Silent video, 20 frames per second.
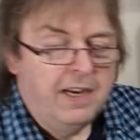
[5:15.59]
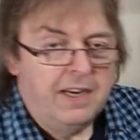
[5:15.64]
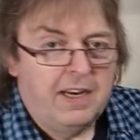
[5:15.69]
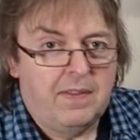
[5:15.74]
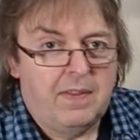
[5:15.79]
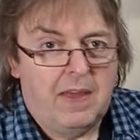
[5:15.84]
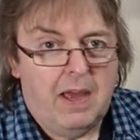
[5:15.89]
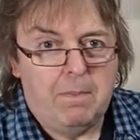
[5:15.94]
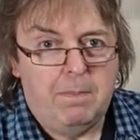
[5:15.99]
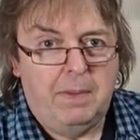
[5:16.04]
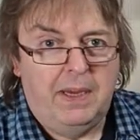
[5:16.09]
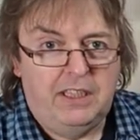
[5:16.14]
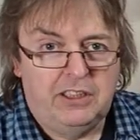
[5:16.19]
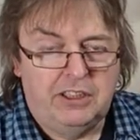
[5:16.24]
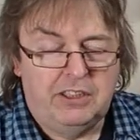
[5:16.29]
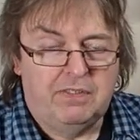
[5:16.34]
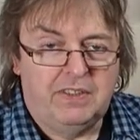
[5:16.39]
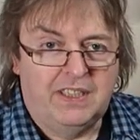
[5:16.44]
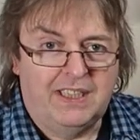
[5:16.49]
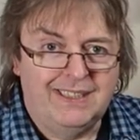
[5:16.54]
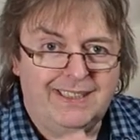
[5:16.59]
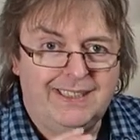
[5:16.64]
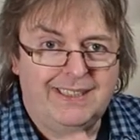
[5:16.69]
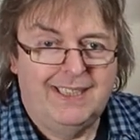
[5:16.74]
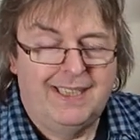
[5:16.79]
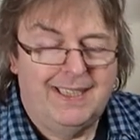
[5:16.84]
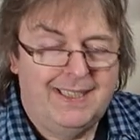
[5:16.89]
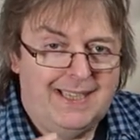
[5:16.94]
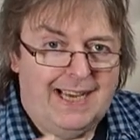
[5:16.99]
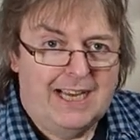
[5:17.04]
Now, that means you have to
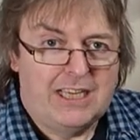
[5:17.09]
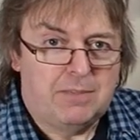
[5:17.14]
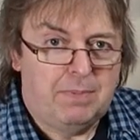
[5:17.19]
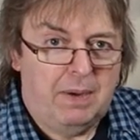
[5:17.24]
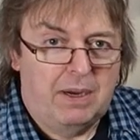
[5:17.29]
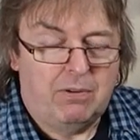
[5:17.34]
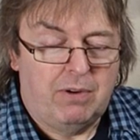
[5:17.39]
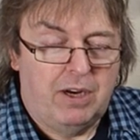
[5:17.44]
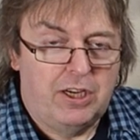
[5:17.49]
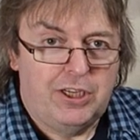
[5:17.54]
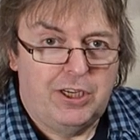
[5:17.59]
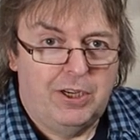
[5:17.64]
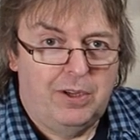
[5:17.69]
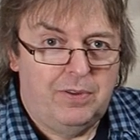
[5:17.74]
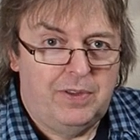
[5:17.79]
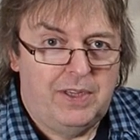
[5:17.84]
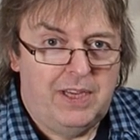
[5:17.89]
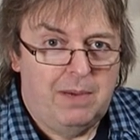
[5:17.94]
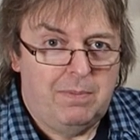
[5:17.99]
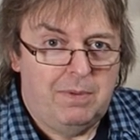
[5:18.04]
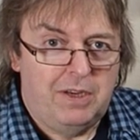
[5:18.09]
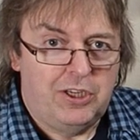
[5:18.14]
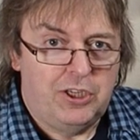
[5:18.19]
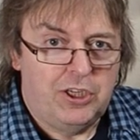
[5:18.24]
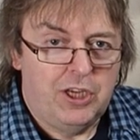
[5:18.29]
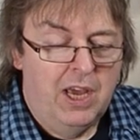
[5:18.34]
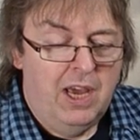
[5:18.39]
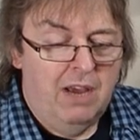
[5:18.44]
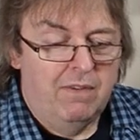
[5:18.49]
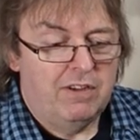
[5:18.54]
consider the aspect ratio of the
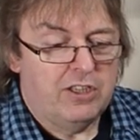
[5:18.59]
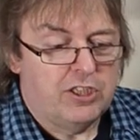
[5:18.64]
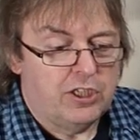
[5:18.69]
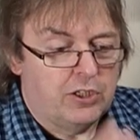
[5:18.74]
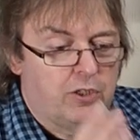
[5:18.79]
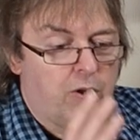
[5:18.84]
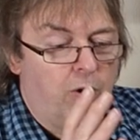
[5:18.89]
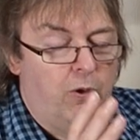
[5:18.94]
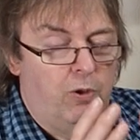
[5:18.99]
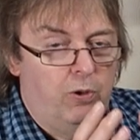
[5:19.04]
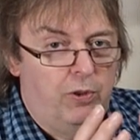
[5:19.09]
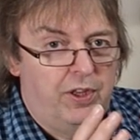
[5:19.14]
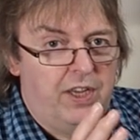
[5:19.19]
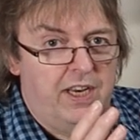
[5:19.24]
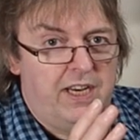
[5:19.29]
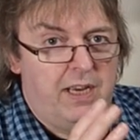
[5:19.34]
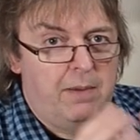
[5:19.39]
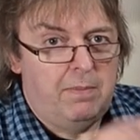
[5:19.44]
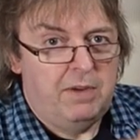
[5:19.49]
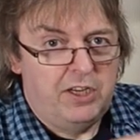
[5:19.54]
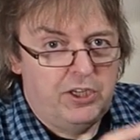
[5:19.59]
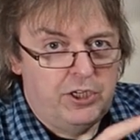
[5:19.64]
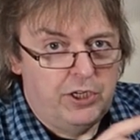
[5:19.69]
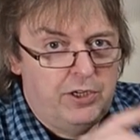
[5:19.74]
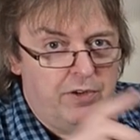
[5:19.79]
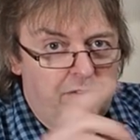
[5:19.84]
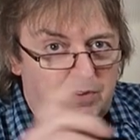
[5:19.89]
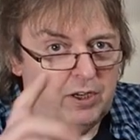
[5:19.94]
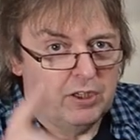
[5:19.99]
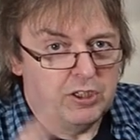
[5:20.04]
image. If it's a tall, thin image
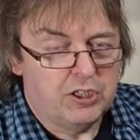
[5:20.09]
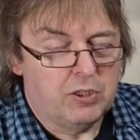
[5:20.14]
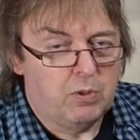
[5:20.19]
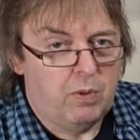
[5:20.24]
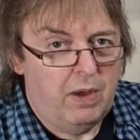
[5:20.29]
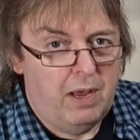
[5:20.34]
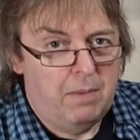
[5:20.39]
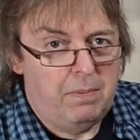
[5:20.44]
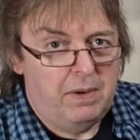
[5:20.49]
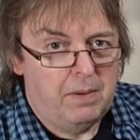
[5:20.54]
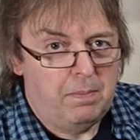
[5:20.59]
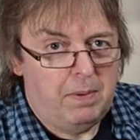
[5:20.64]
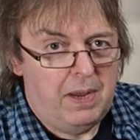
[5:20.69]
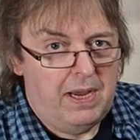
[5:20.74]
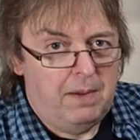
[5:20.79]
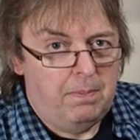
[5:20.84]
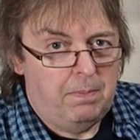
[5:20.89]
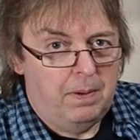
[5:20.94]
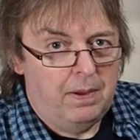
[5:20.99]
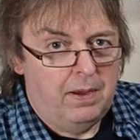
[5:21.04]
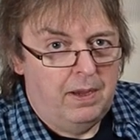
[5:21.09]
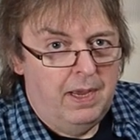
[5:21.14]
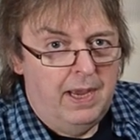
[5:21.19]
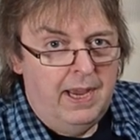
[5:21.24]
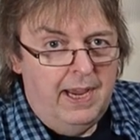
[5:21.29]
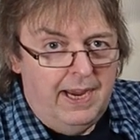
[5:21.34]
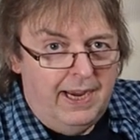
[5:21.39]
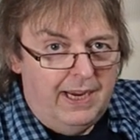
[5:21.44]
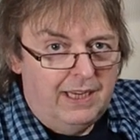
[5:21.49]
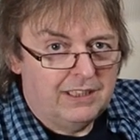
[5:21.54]
and you've got a square bit of paper,
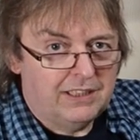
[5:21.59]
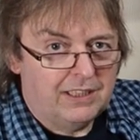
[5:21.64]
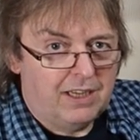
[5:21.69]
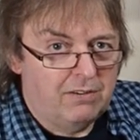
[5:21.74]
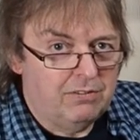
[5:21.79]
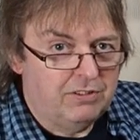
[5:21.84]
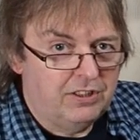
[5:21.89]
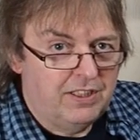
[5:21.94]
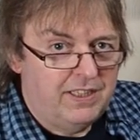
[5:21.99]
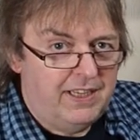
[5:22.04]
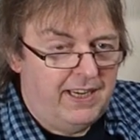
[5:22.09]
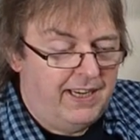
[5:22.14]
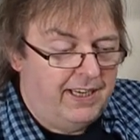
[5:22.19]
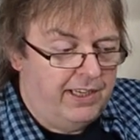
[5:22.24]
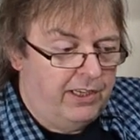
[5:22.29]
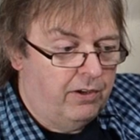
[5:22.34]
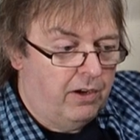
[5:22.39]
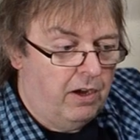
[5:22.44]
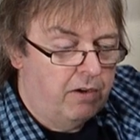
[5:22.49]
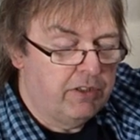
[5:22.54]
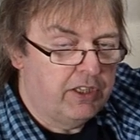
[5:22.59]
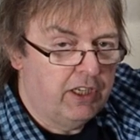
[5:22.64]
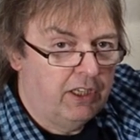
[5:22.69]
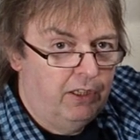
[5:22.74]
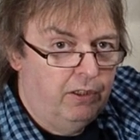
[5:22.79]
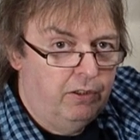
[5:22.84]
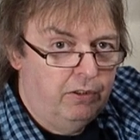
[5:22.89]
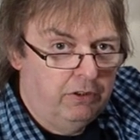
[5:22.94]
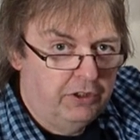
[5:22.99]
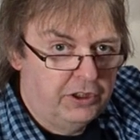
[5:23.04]
it's going to need, you're going to
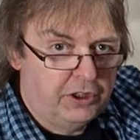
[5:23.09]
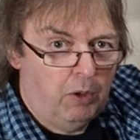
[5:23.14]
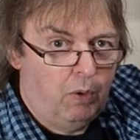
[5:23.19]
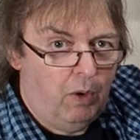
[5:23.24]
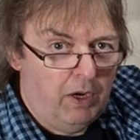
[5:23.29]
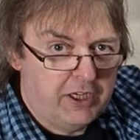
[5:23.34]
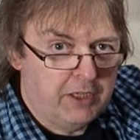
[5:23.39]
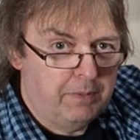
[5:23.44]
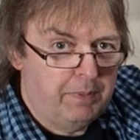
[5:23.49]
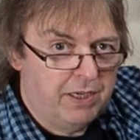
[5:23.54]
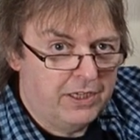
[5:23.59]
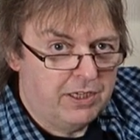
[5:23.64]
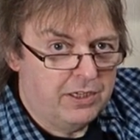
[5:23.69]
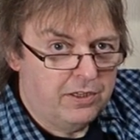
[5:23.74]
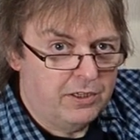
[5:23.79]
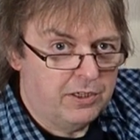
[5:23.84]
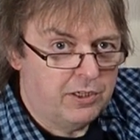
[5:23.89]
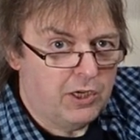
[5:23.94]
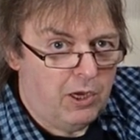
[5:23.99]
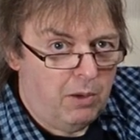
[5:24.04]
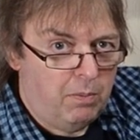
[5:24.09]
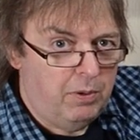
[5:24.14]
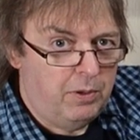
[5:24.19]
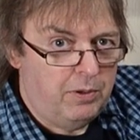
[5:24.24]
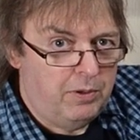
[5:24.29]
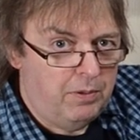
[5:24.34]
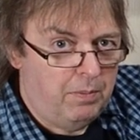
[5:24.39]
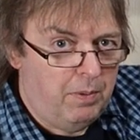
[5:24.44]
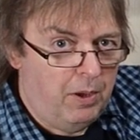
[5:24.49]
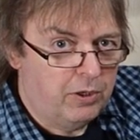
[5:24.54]
lose quite a bit at the top
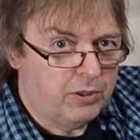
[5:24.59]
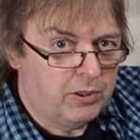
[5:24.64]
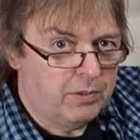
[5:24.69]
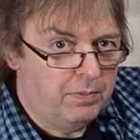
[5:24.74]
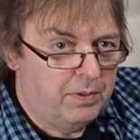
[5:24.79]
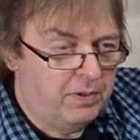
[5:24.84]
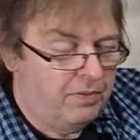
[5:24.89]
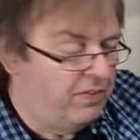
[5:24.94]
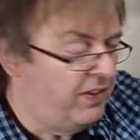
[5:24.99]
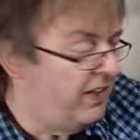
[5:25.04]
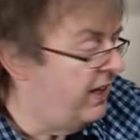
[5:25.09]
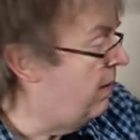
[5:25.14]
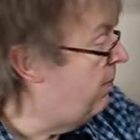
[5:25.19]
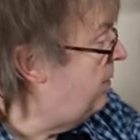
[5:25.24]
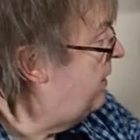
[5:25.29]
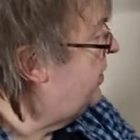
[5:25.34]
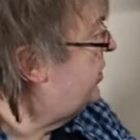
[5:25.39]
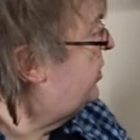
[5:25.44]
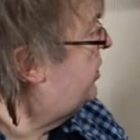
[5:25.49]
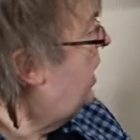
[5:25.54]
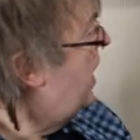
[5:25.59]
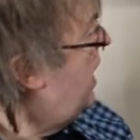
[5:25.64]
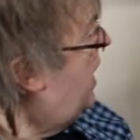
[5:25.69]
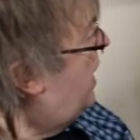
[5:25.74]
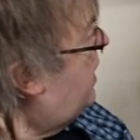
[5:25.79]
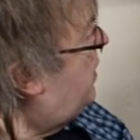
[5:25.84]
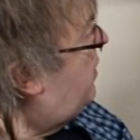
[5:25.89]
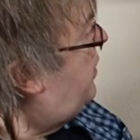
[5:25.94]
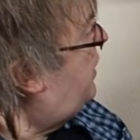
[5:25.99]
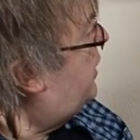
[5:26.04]
and the bottom of the image.
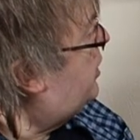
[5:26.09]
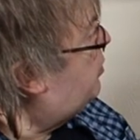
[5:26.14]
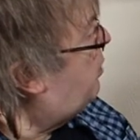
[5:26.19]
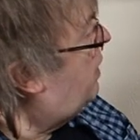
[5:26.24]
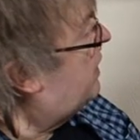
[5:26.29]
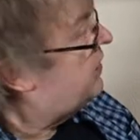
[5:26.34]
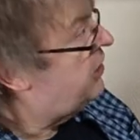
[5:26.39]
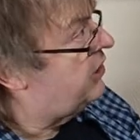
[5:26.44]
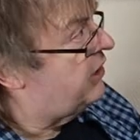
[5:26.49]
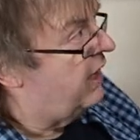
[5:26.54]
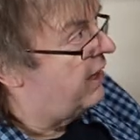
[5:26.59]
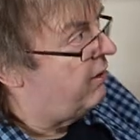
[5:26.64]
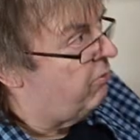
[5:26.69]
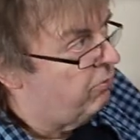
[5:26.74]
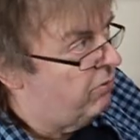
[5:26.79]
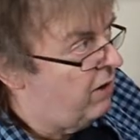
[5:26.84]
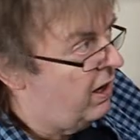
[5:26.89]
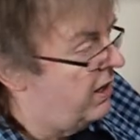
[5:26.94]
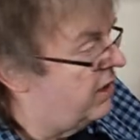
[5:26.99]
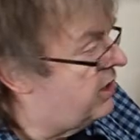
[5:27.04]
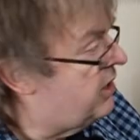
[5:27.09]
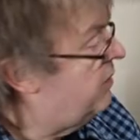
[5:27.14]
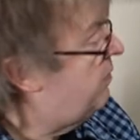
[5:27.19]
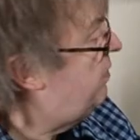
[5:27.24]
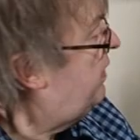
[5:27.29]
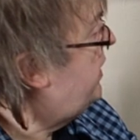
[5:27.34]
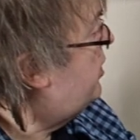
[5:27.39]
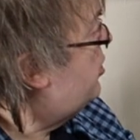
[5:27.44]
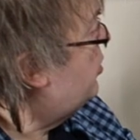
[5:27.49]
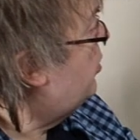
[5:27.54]
This one is a relatively